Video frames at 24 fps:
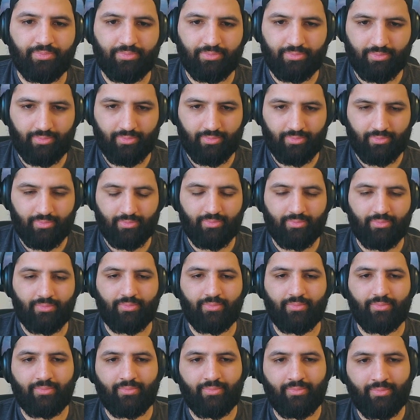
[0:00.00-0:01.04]

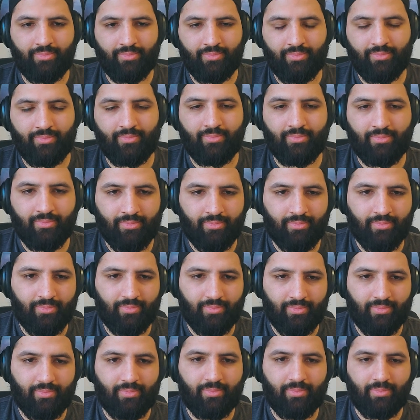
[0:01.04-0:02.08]

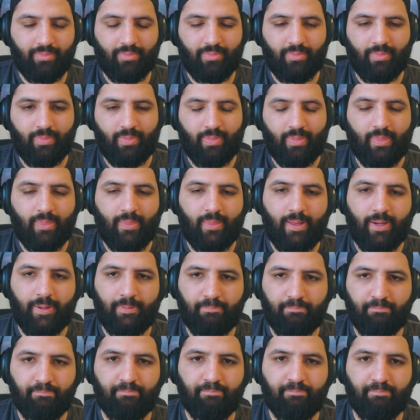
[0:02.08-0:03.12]

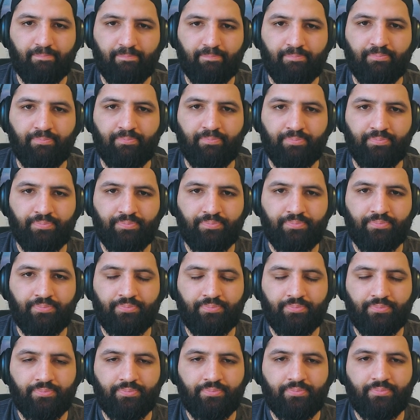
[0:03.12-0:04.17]

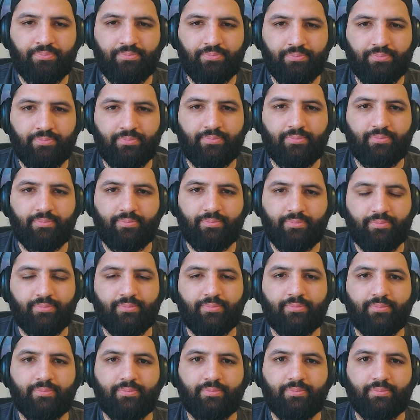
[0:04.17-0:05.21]

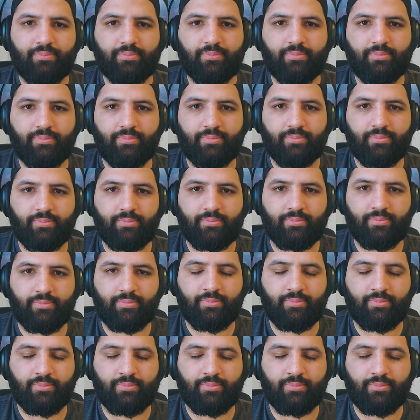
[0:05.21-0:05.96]
The person shown says nothing.